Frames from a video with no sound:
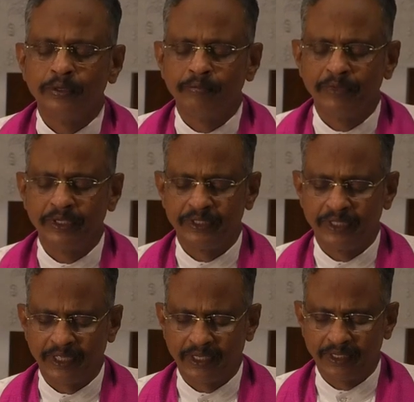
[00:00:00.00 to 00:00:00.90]
meet
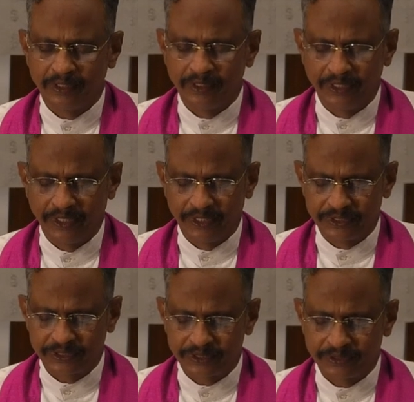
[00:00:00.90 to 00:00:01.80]
their
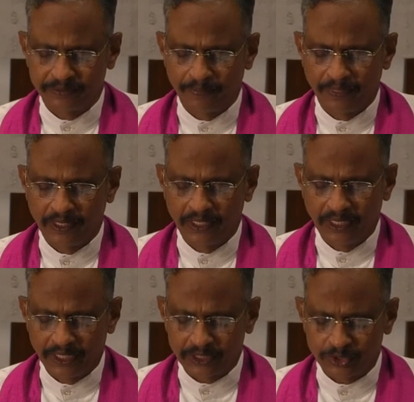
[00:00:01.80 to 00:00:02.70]
needs.
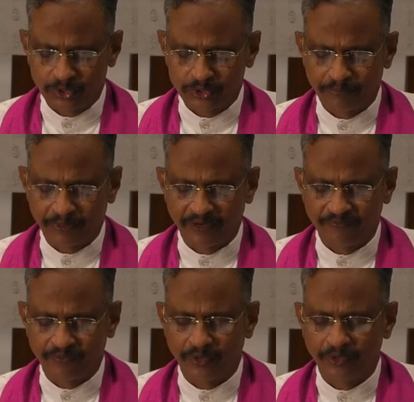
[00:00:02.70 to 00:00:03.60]
Let us also pray
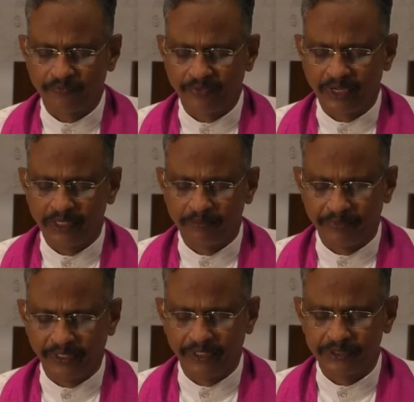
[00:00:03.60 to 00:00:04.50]
for
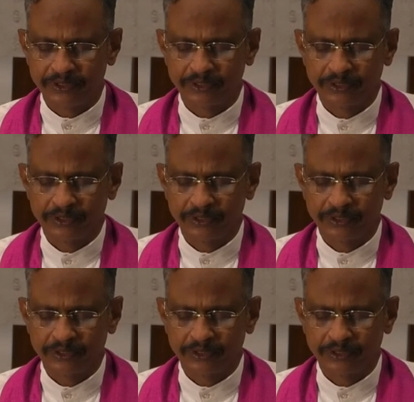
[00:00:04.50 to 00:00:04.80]
world peace,